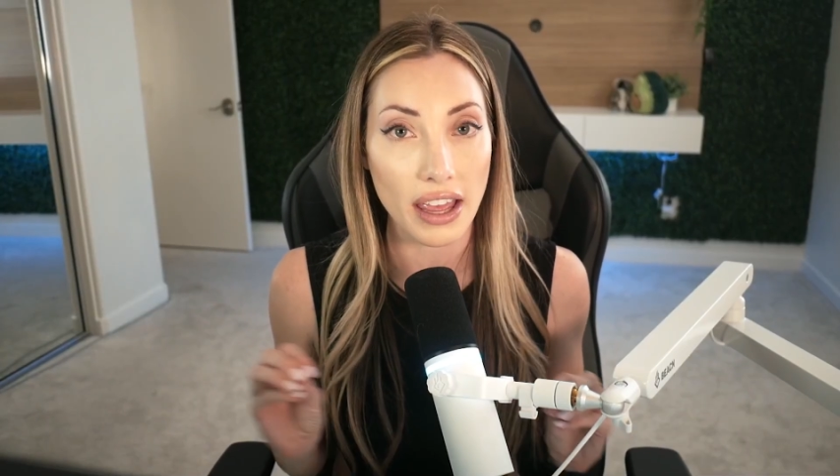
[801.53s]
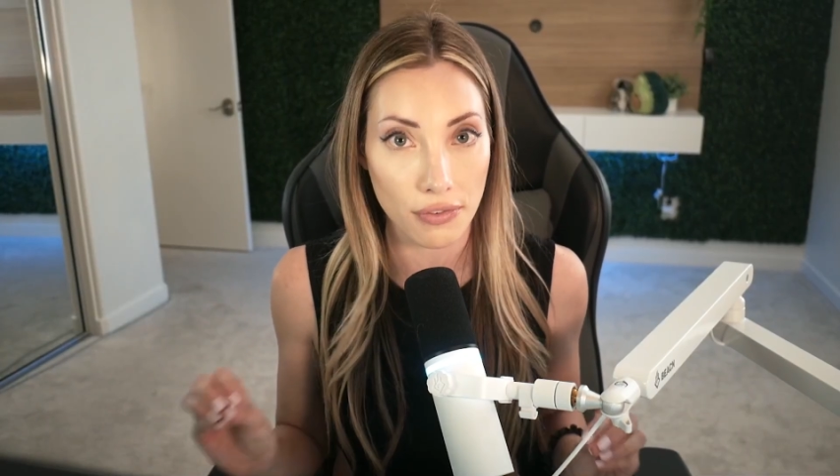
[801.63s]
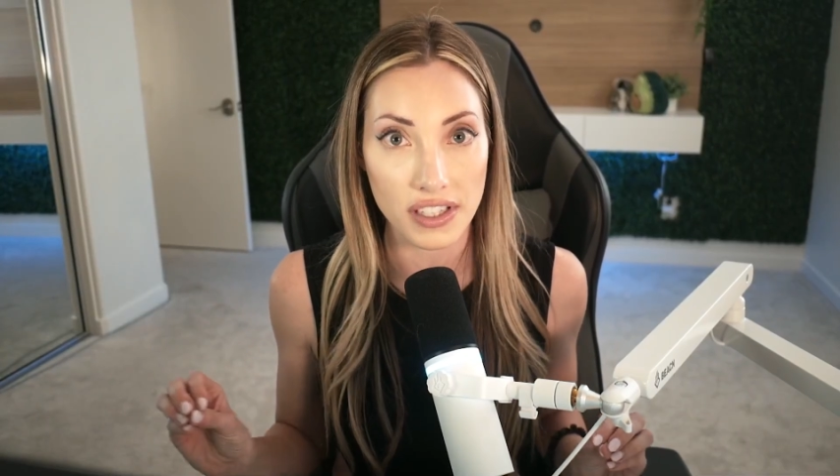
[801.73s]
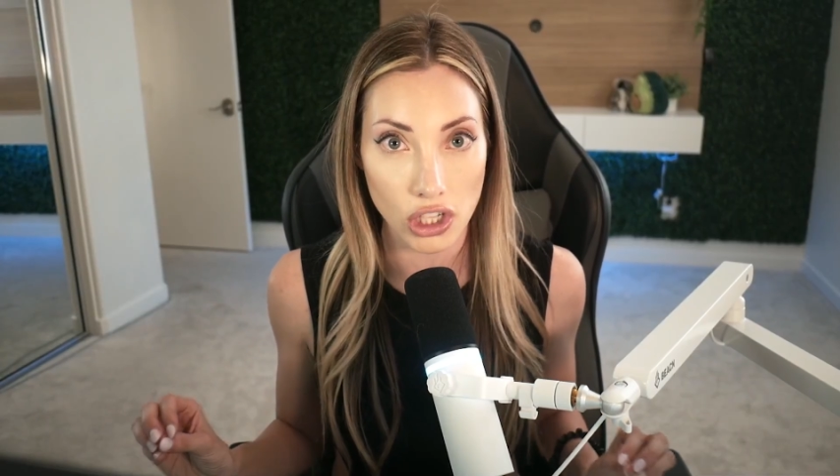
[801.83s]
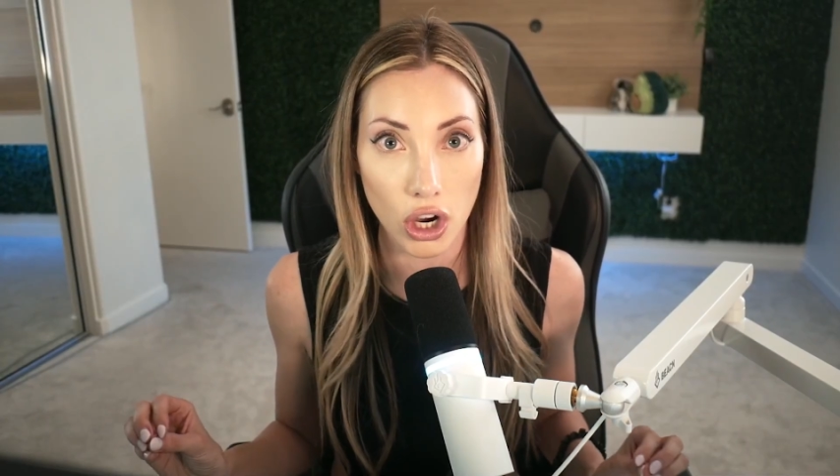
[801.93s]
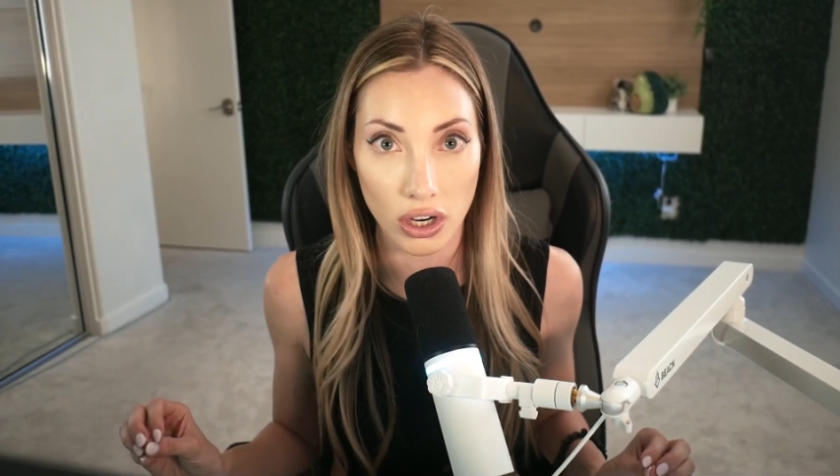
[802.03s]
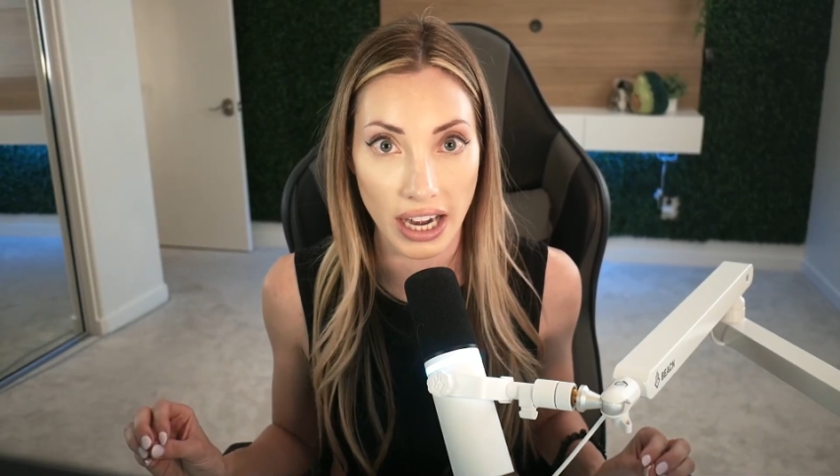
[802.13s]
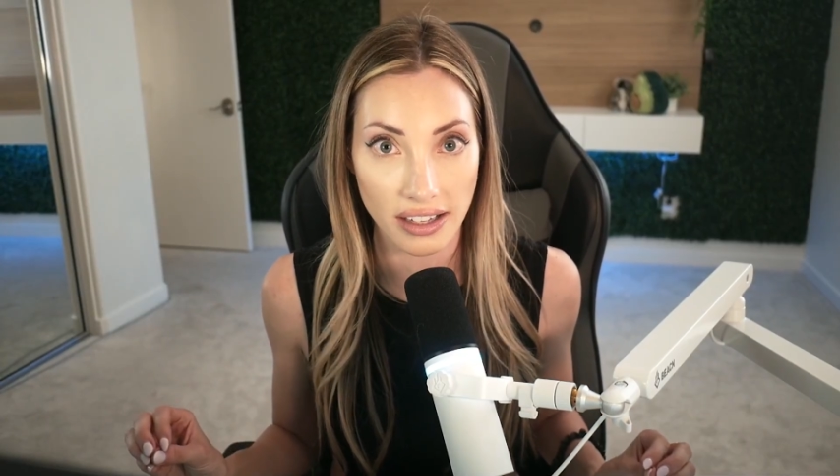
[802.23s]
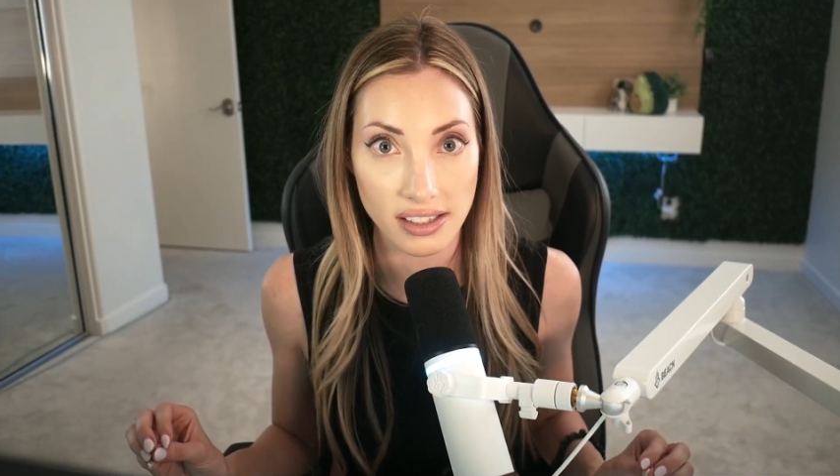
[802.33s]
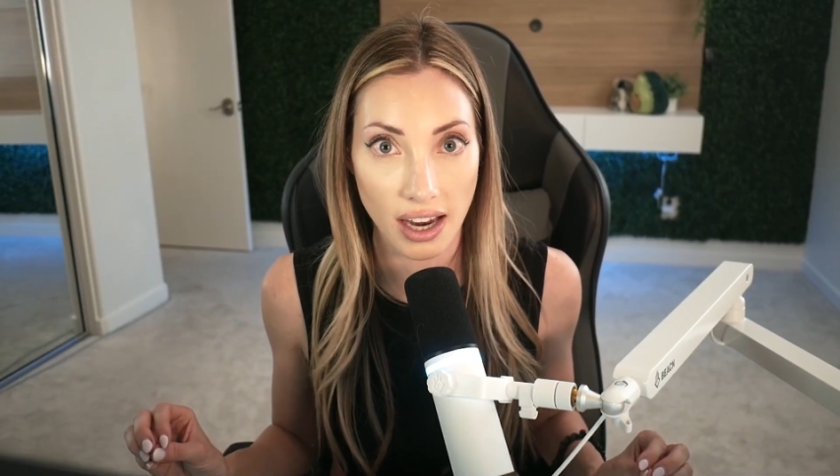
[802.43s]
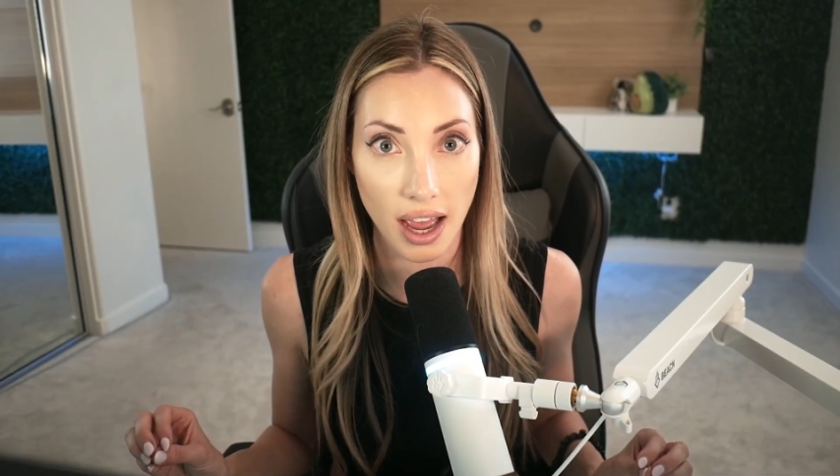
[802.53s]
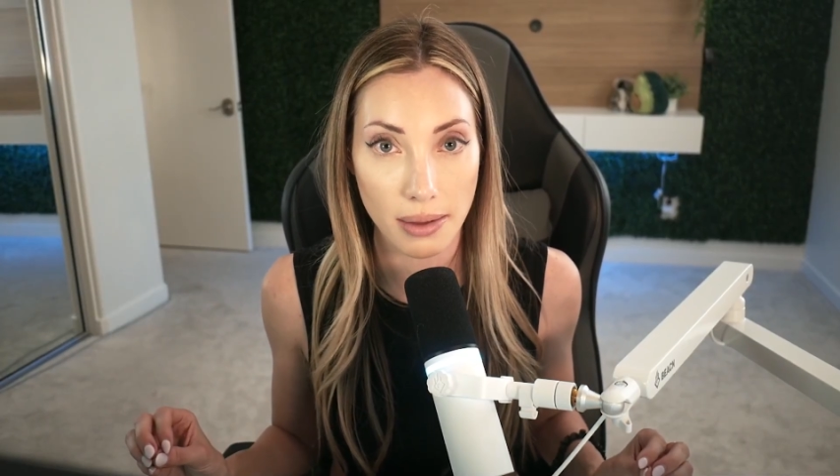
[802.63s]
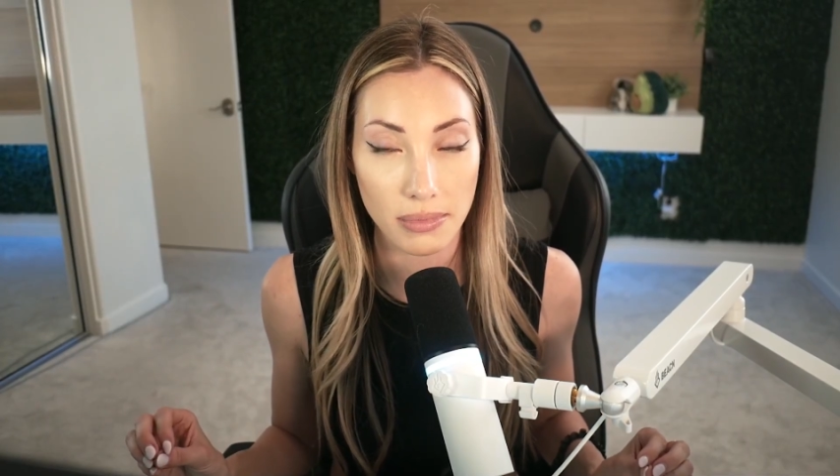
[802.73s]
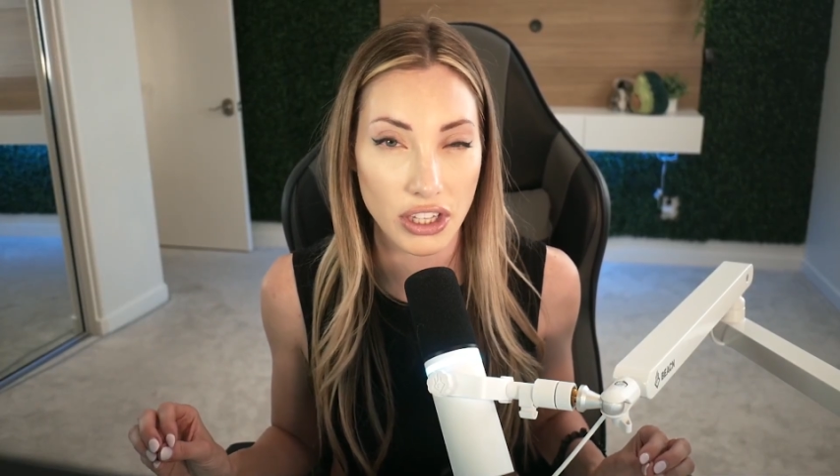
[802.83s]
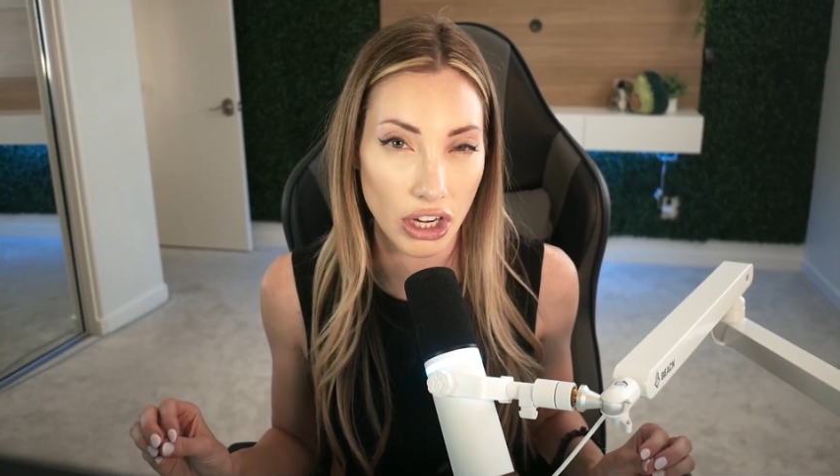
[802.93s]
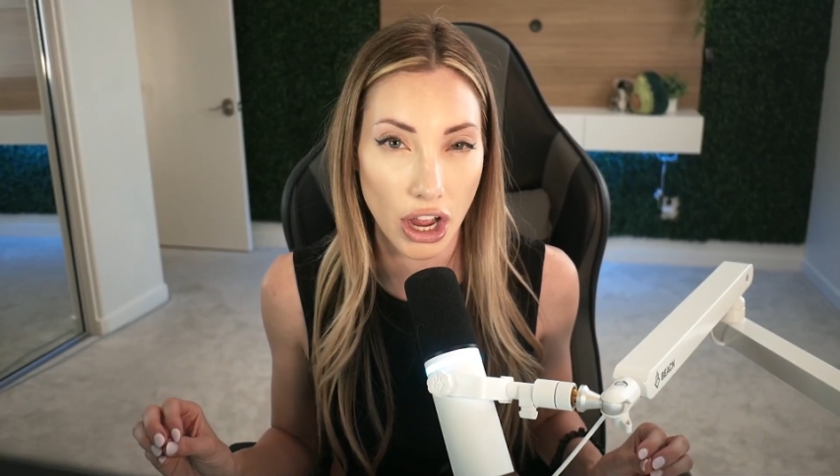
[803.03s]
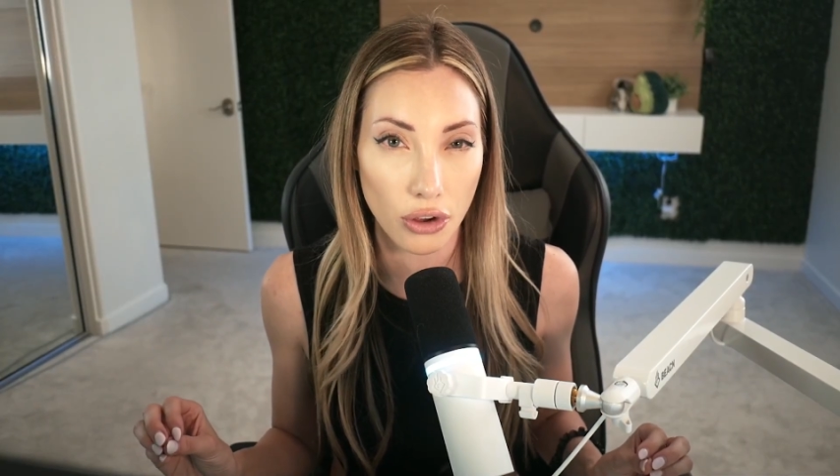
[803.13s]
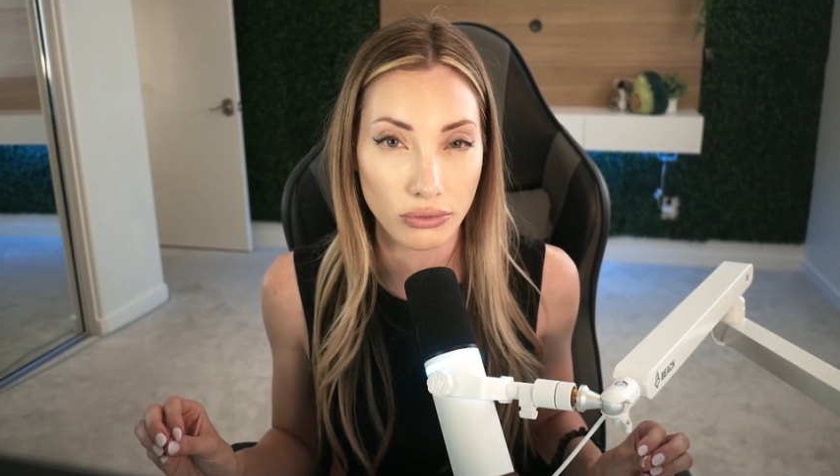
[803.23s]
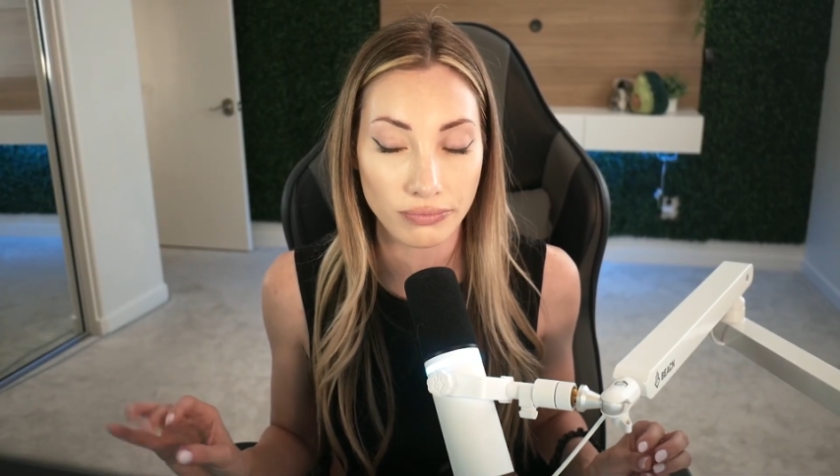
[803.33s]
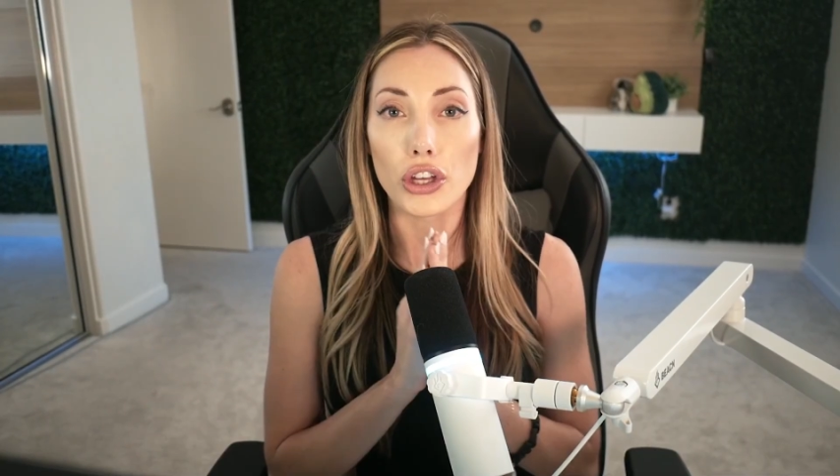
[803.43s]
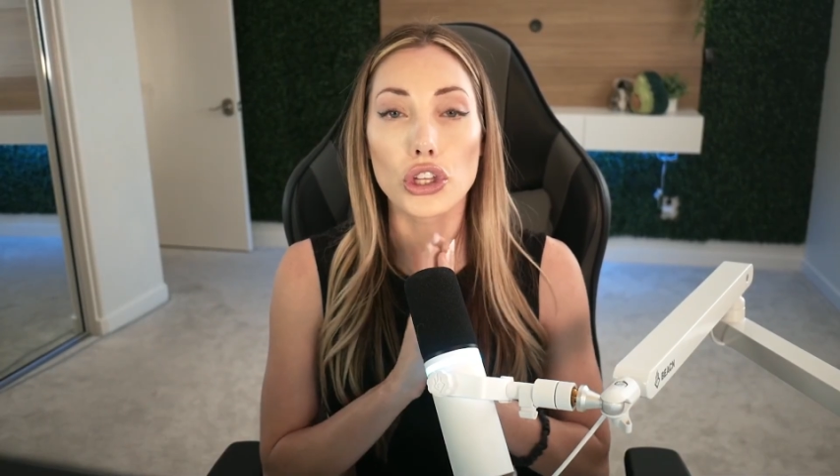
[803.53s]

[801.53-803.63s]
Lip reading: if it's her next time, you know?